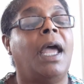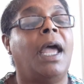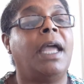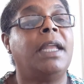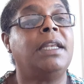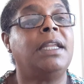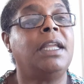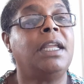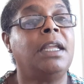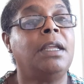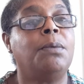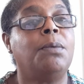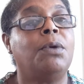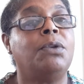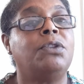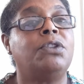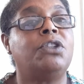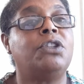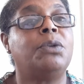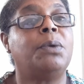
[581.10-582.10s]
and he
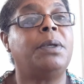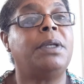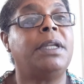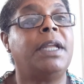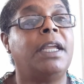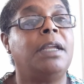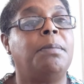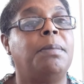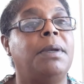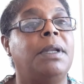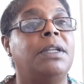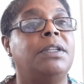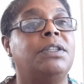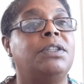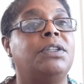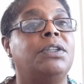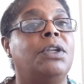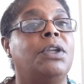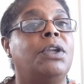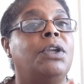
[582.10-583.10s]
wants to enable
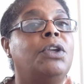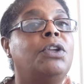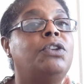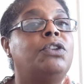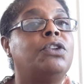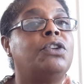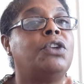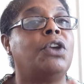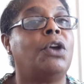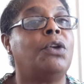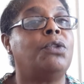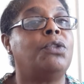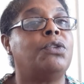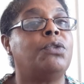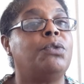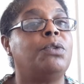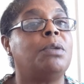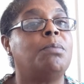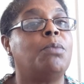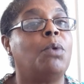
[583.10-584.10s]
us to go
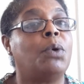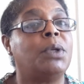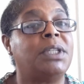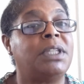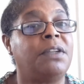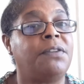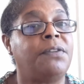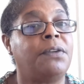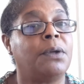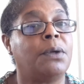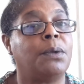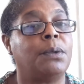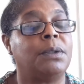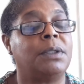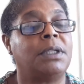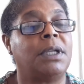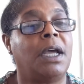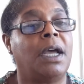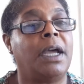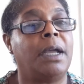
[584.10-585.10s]
through the more
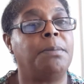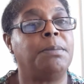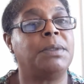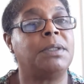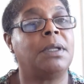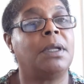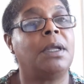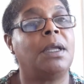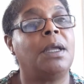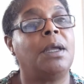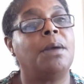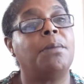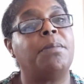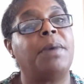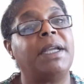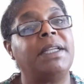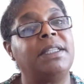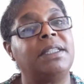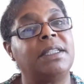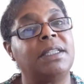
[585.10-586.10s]
difficult times
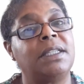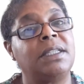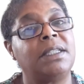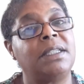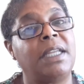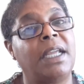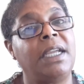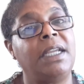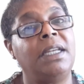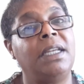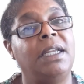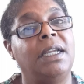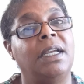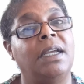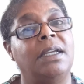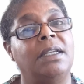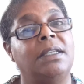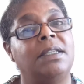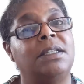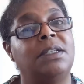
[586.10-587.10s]
by sustaining
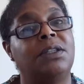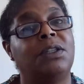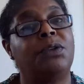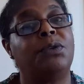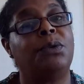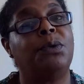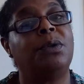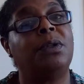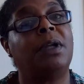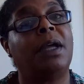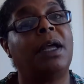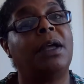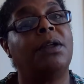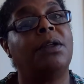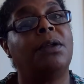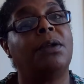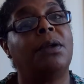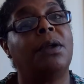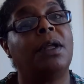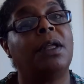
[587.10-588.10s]
us through
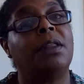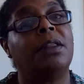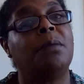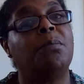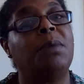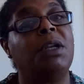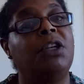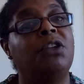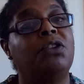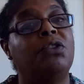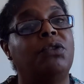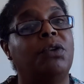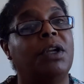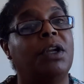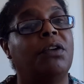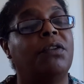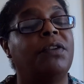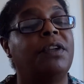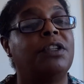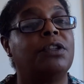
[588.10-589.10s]
the
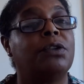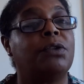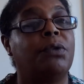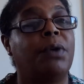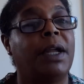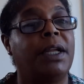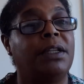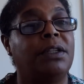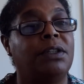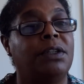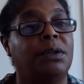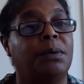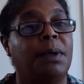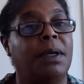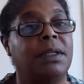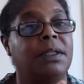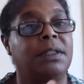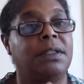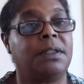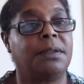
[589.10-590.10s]
ministering of his grace to
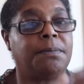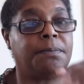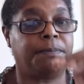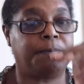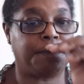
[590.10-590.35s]
us.